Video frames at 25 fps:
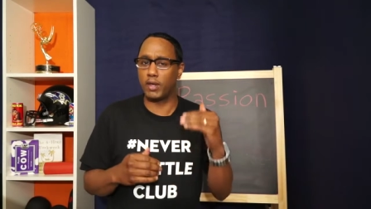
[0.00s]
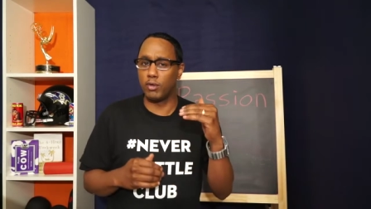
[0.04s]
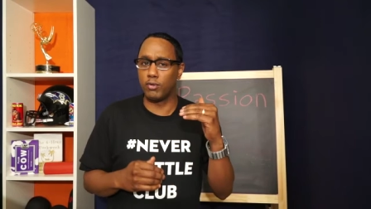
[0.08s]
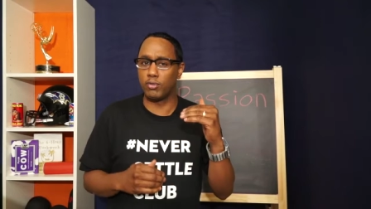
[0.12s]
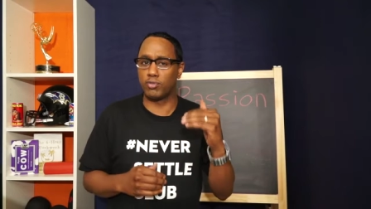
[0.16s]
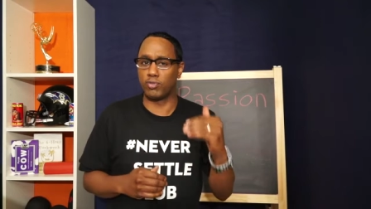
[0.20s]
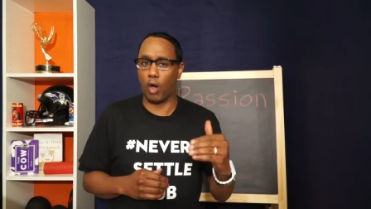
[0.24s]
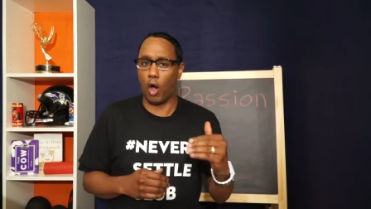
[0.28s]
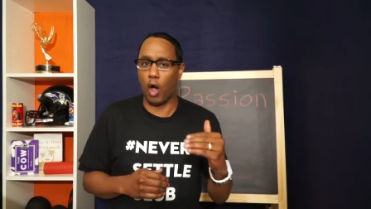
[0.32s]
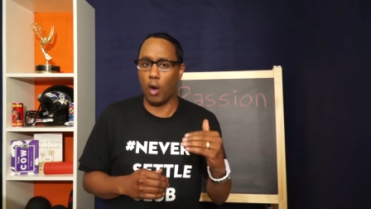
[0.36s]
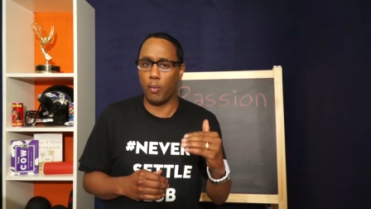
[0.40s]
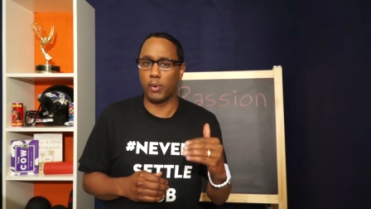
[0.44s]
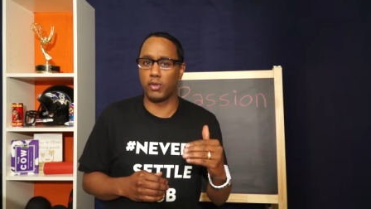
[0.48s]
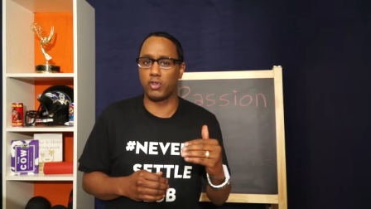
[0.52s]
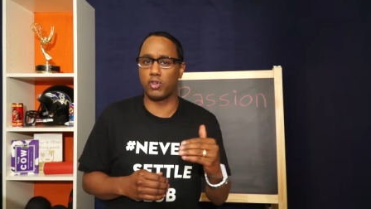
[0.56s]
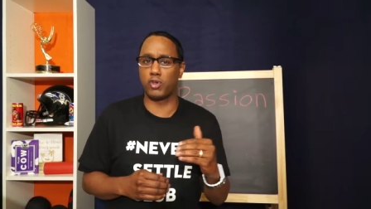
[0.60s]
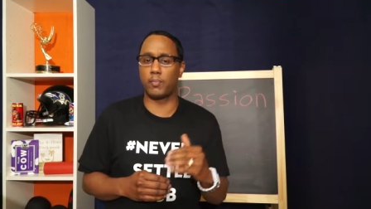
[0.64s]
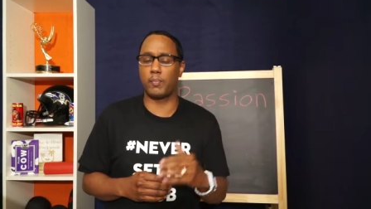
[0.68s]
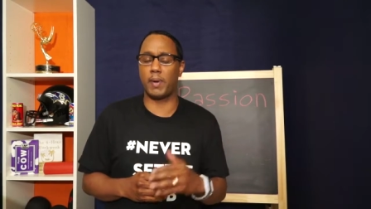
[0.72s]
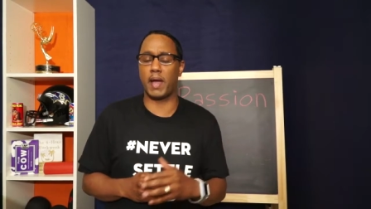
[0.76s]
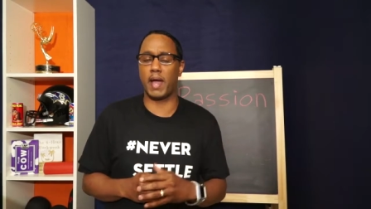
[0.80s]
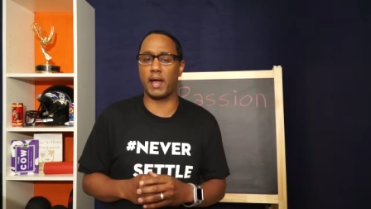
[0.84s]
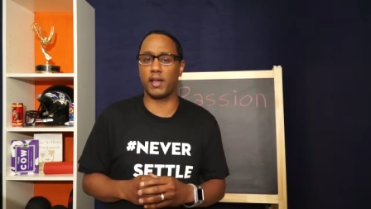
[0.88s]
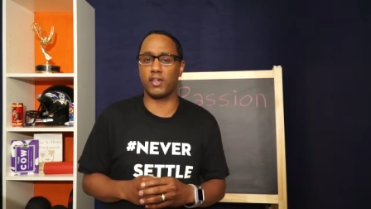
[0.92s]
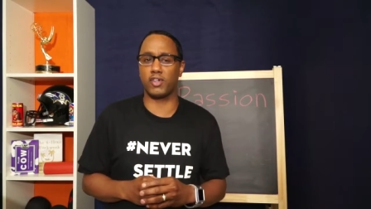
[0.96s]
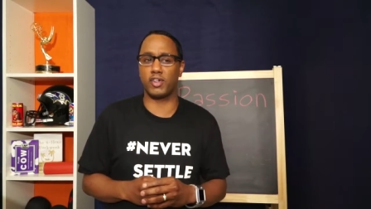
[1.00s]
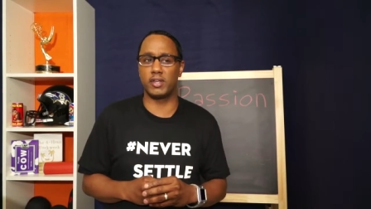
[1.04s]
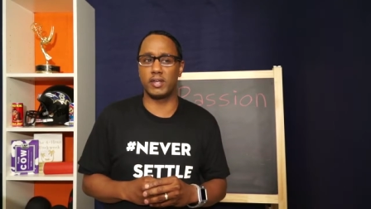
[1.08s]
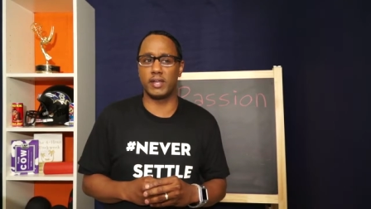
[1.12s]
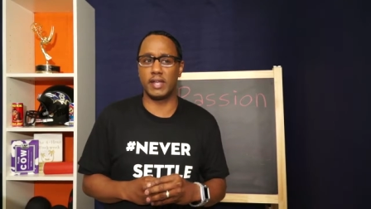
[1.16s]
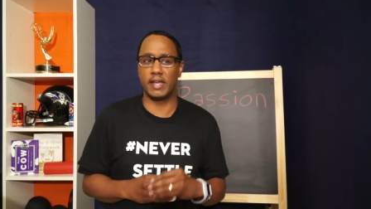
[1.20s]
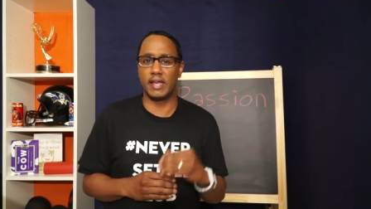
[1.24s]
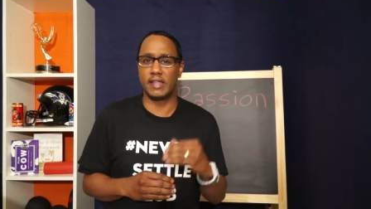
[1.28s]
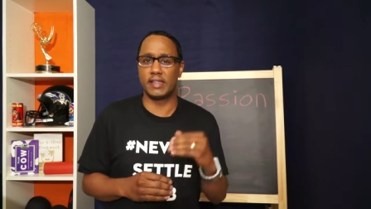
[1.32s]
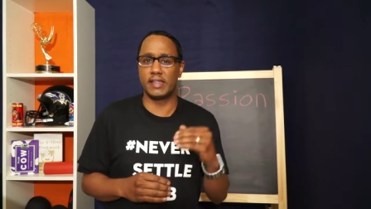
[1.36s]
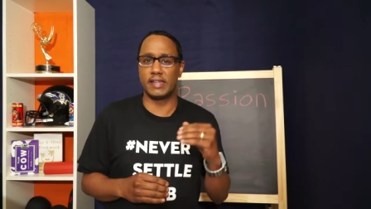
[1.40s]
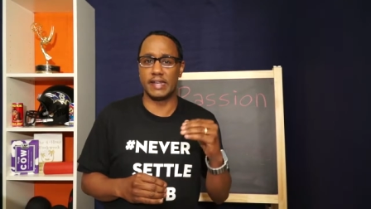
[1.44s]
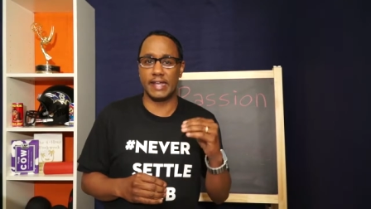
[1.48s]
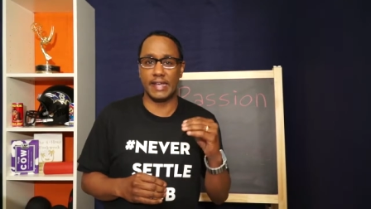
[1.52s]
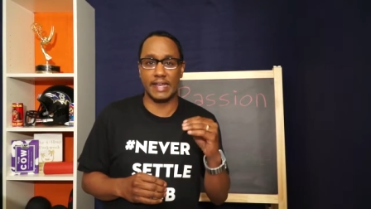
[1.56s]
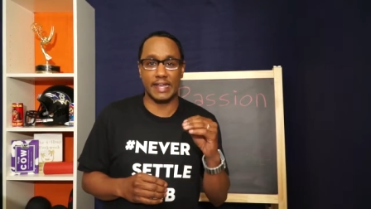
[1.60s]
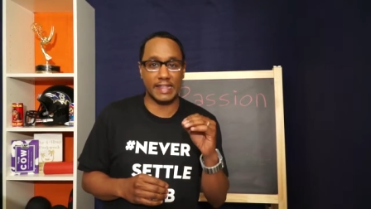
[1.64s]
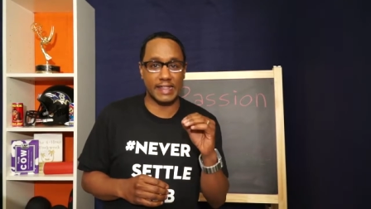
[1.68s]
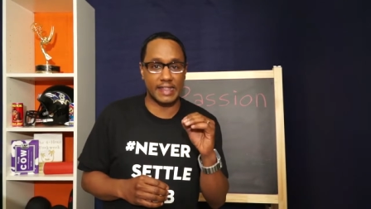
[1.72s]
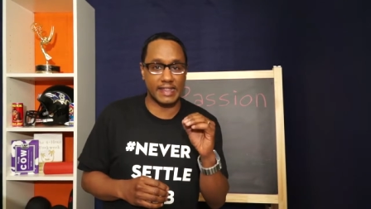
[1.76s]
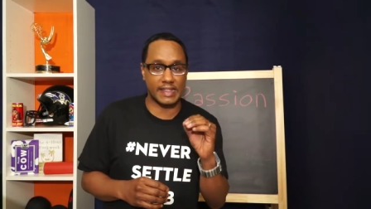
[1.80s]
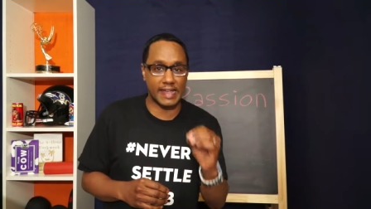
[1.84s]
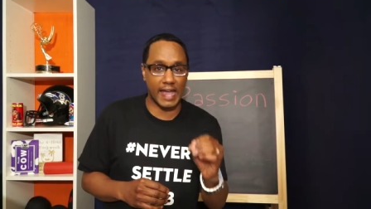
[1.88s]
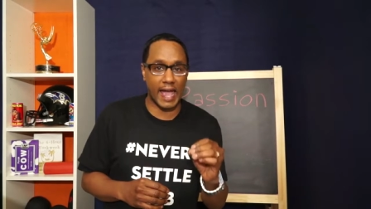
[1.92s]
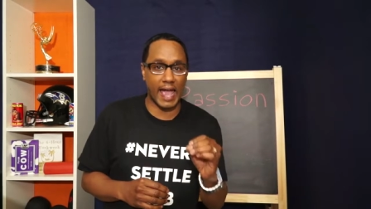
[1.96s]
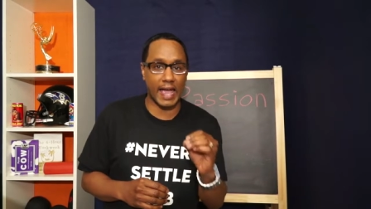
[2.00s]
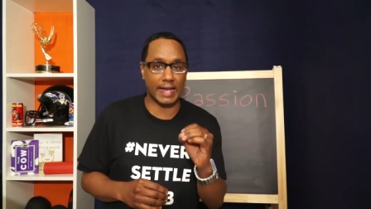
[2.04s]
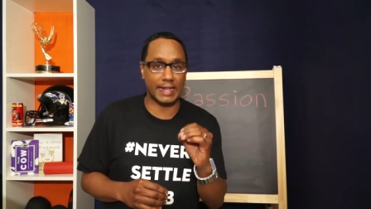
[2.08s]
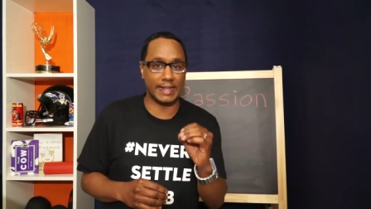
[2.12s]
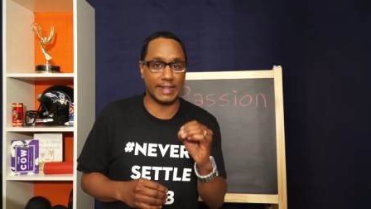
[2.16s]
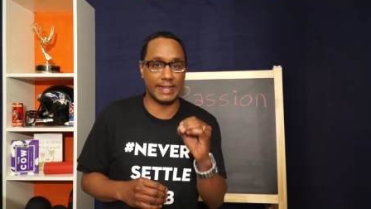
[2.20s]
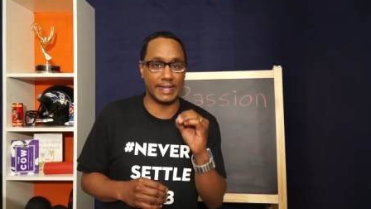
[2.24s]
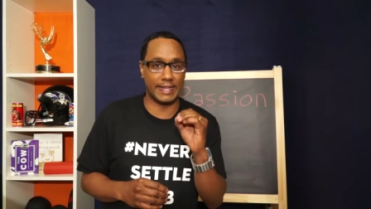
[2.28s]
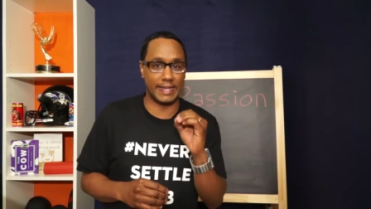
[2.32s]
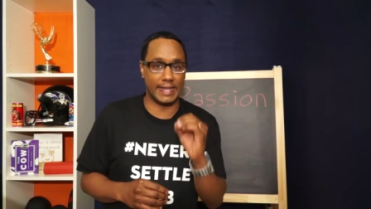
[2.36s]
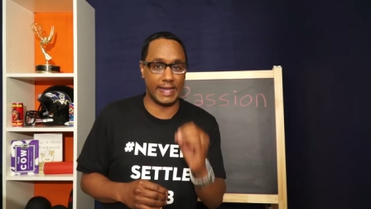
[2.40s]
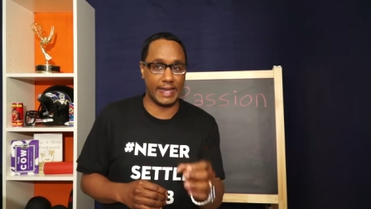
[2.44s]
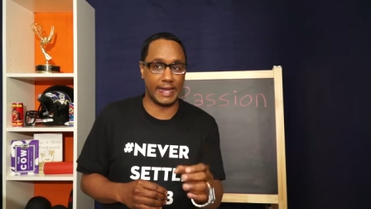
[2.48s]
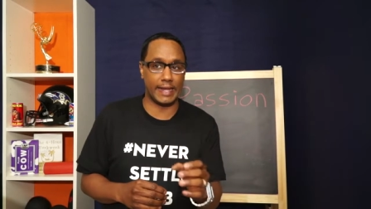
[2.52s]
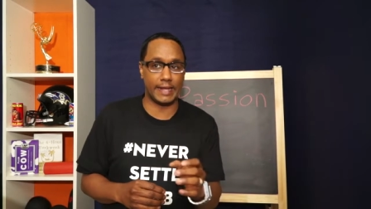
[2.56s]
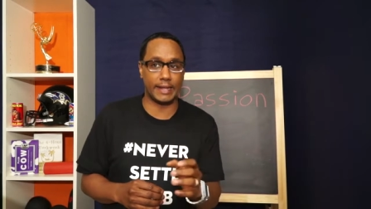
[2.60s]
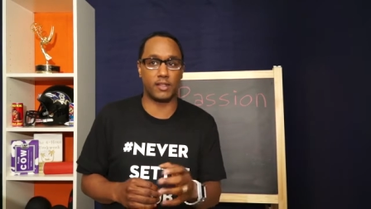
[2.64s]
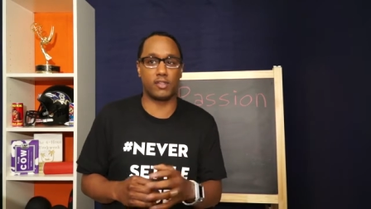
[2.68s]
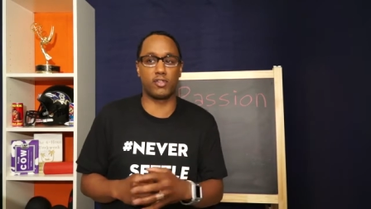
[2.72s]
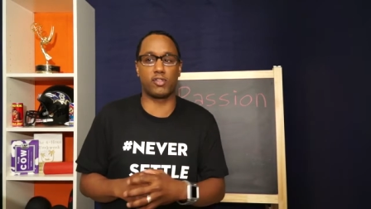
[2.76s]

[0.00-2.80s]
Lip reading: you thought was your passion isn't exactly it.